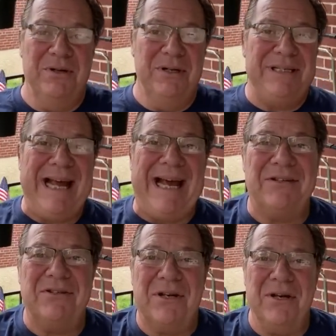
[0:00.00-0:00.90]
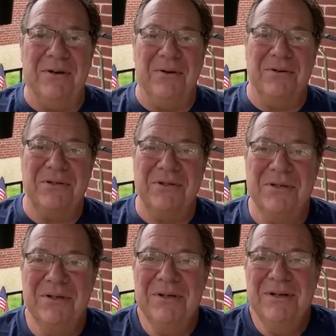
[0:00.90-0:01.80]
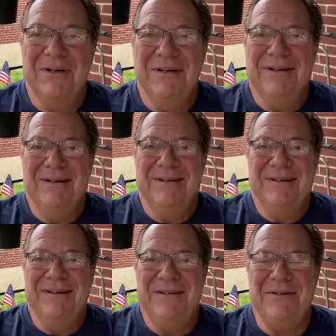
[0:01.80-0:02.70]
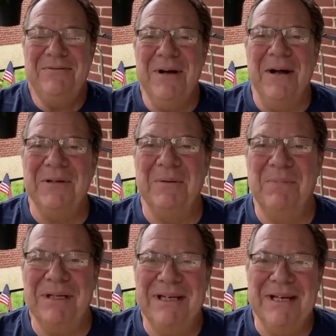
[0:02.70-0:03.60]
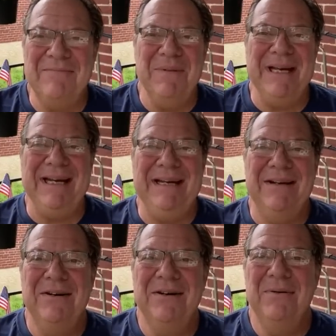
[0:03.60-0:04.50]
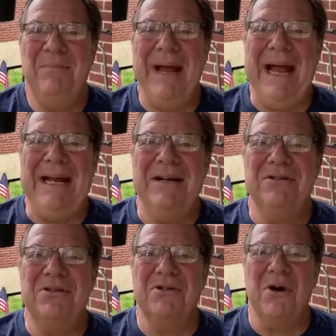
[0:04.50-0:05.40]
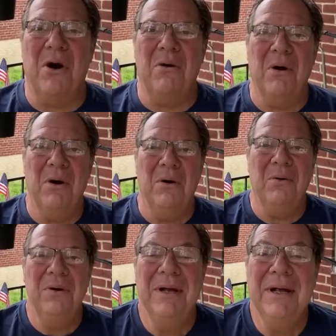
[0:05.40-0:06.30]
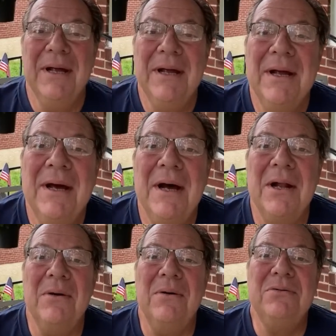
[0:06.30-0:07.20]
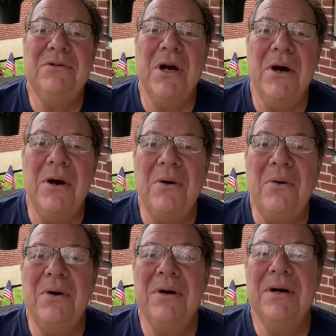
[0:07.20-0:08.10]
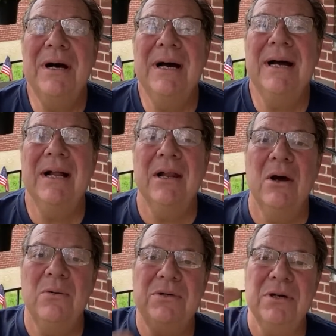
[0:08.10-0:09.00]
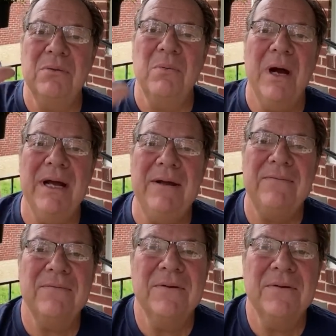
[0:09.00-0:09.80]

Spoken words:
tech skills do nothing but give me pain and sorrow. Hello, Joe. Hello to your wife.